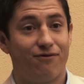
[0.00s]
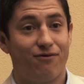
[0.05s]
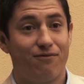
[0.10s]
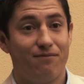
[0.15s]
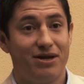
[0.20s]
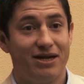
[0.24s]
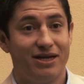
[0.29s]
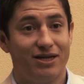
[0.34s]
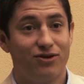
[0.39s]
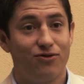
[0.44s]
for
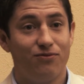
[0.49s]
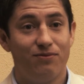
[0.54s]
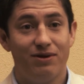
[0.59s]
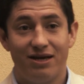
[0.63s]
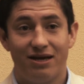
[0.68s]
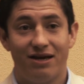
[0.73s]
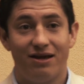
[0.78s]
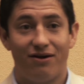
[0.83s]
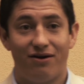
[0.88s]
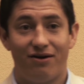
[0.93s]
me to
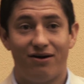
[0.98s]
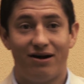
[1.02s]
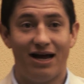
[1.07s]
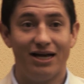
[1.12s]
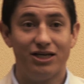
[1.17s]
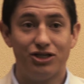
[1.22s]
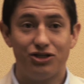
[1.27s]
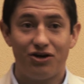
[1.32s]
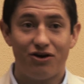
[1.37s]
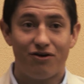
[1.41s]
be here
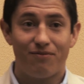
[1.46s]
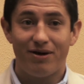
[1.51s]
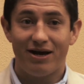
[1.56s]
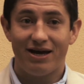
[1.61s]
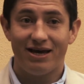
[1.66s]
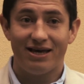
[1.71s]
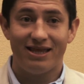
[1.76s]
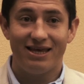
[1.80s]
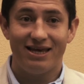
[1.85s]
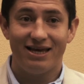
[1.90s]
and share
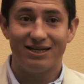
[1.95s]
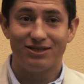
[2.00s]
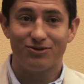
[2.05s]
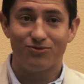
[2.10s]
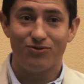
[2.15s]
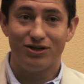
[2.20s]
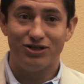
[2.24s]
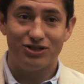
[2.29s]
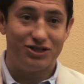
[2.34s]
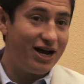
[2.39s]
my ideas with